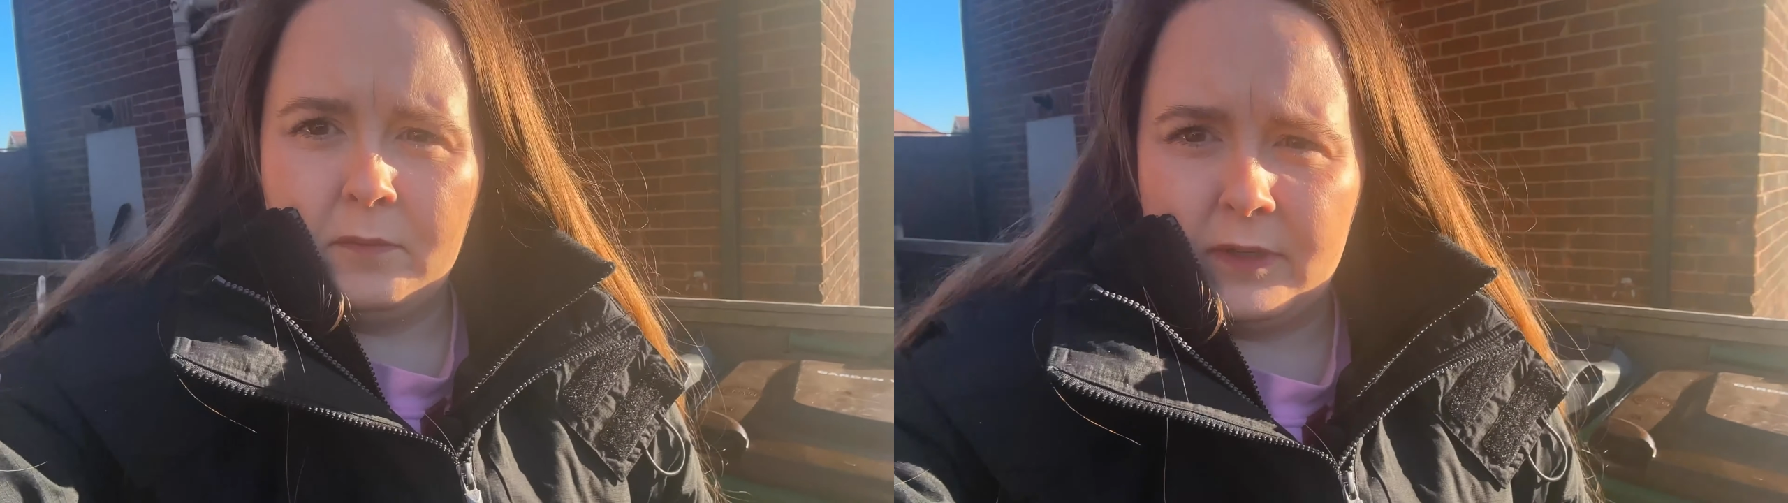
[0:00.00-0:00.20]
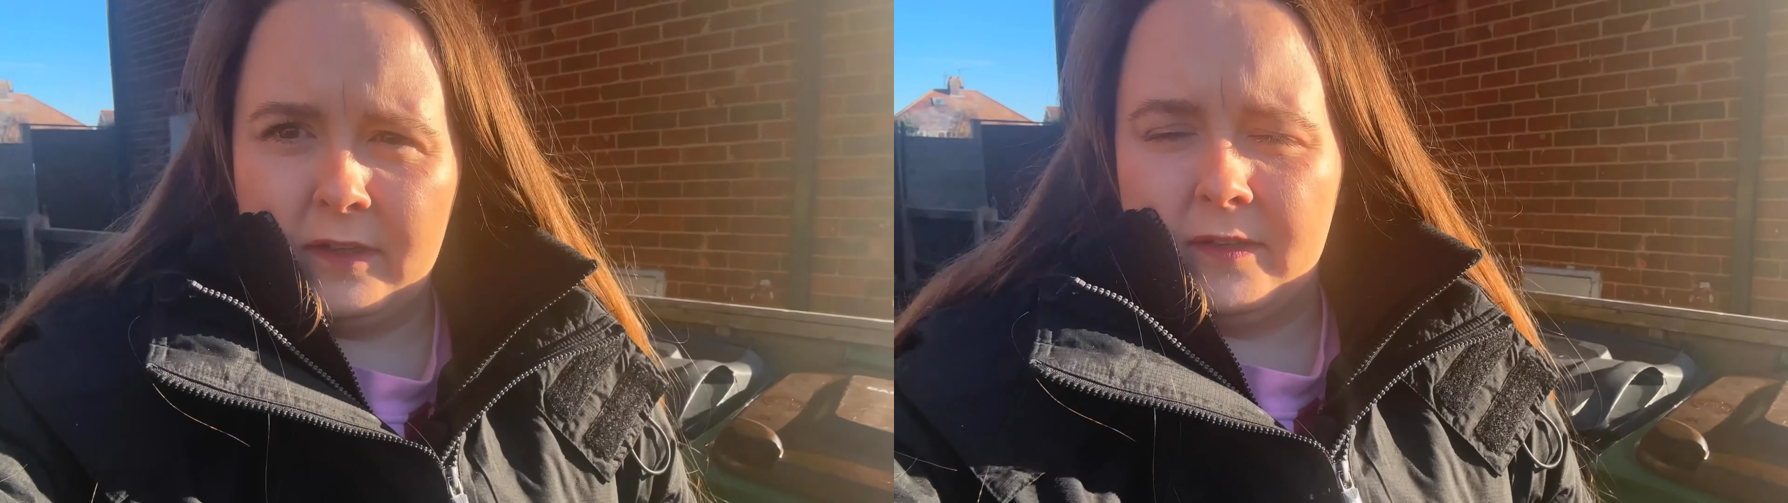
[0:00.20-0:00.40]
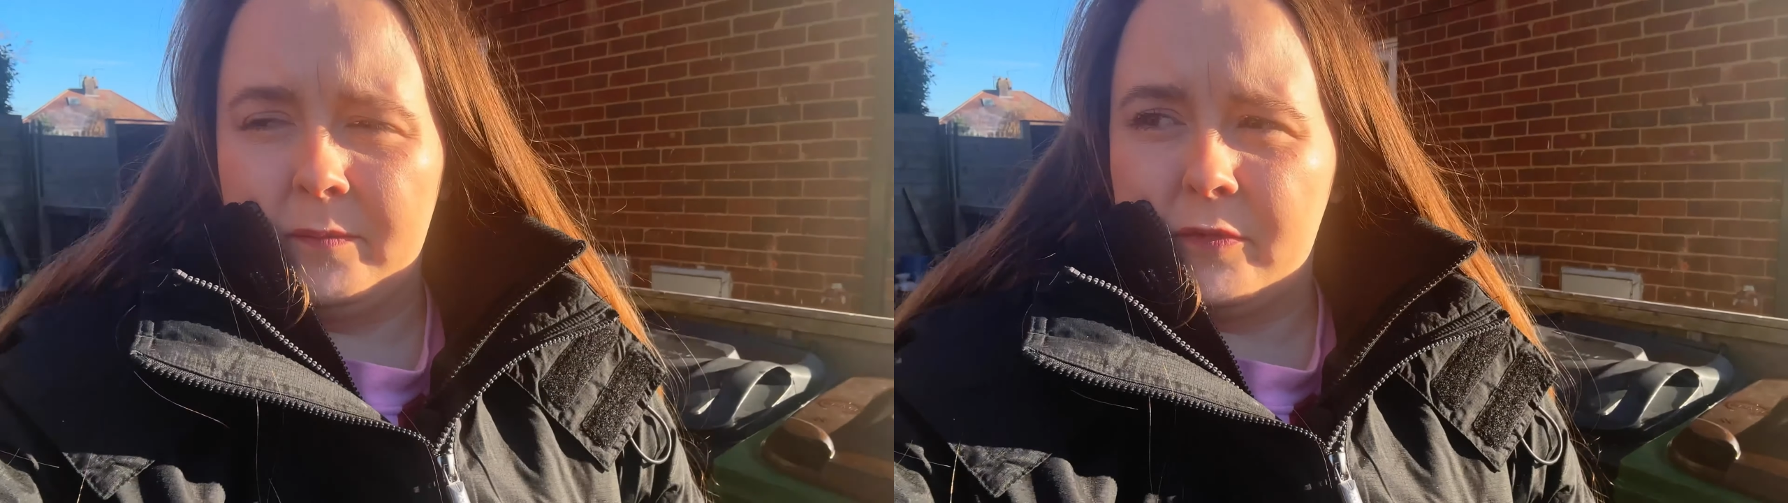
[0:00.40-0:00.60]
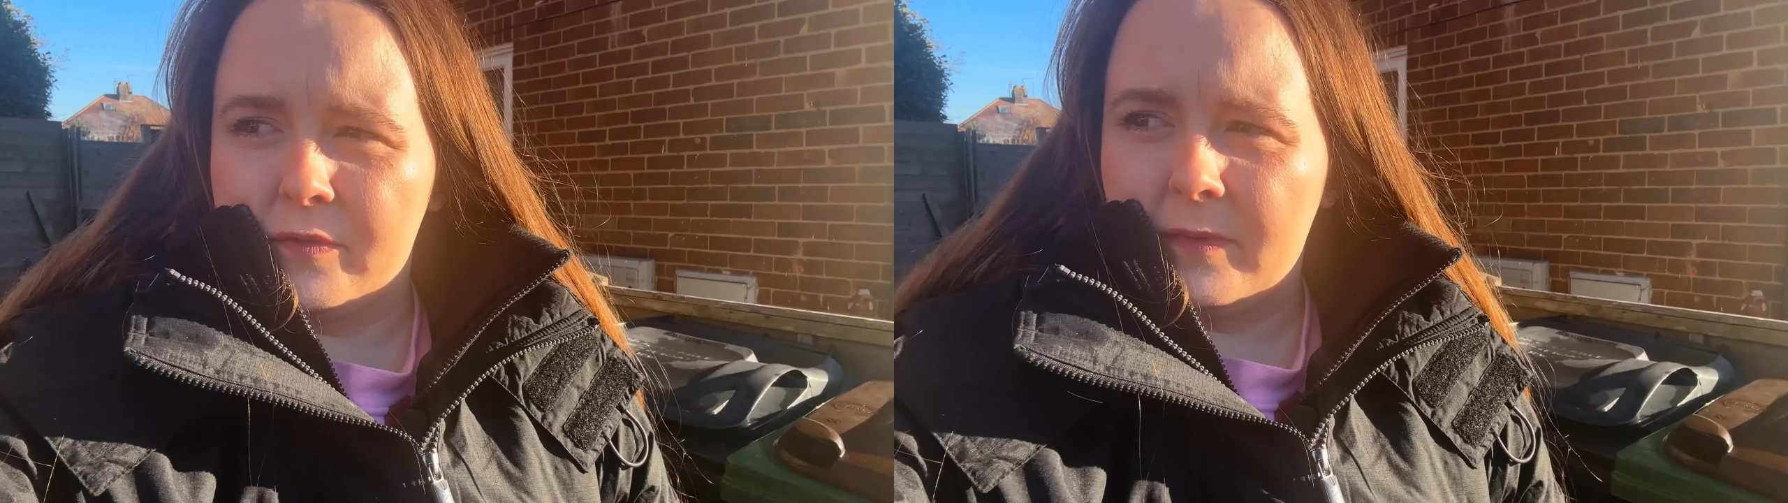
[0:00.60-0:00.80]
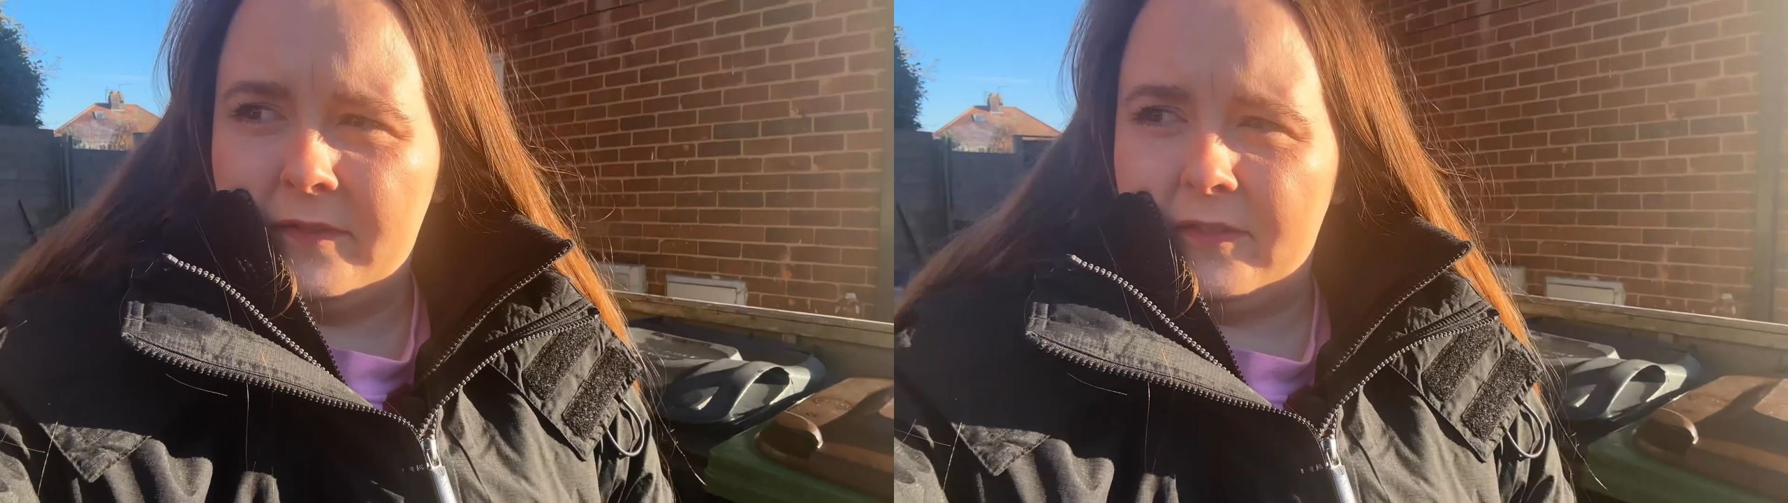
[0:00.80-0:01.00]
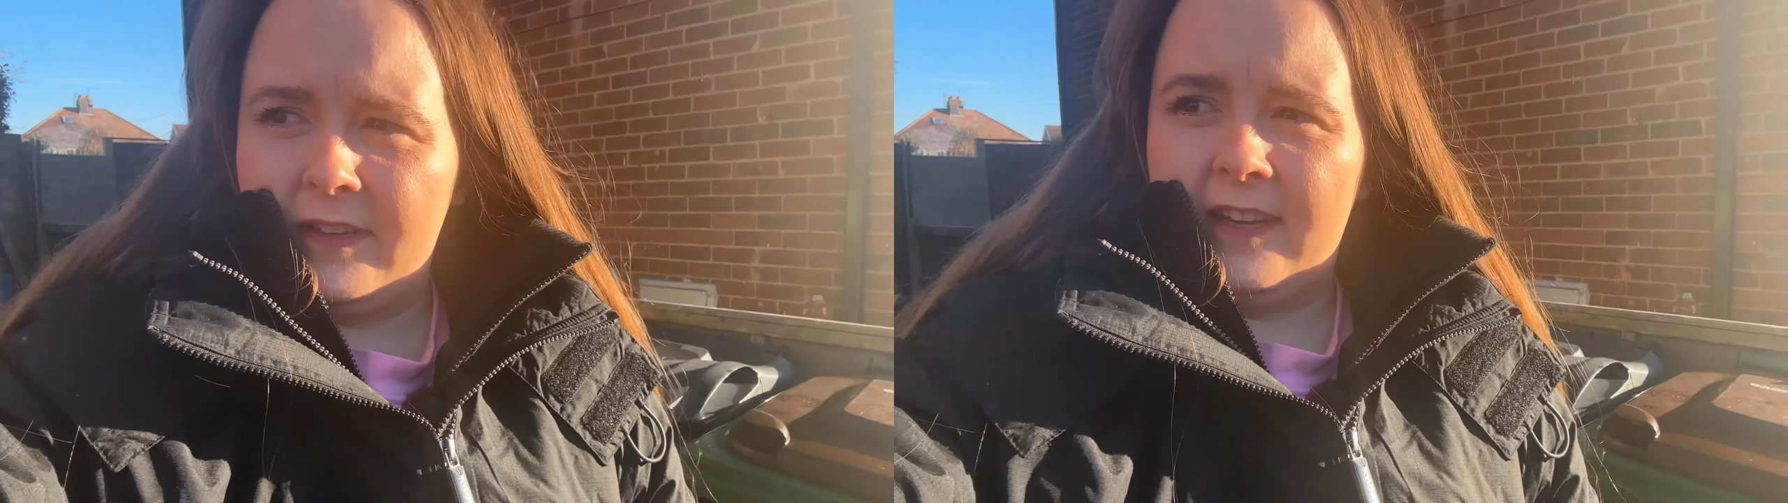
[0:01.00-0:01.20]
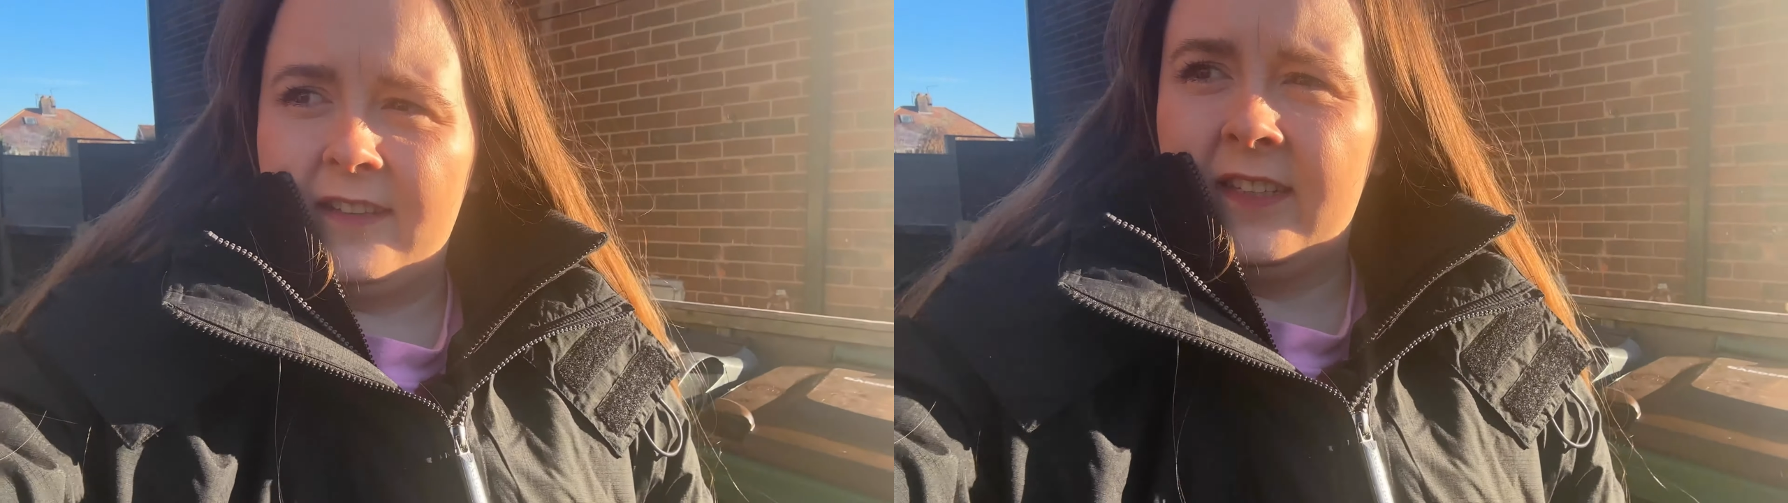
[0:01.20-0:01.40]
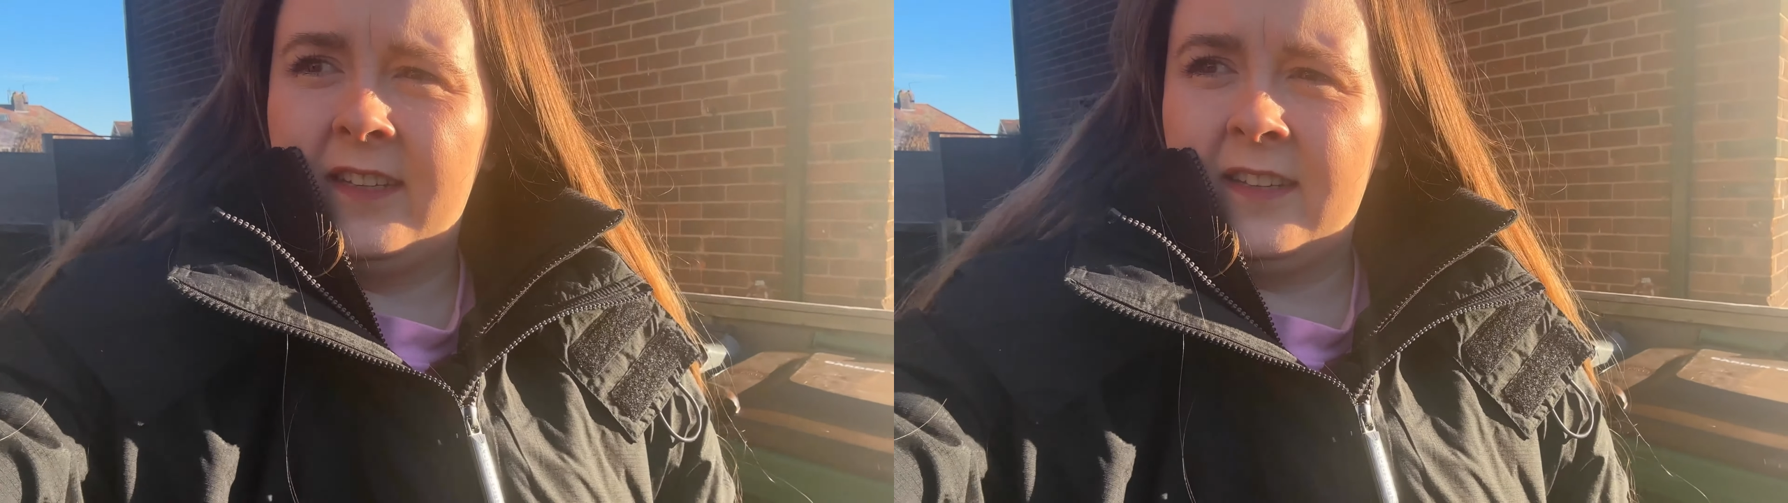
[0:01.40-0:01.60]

but I'm just waiting for Dad.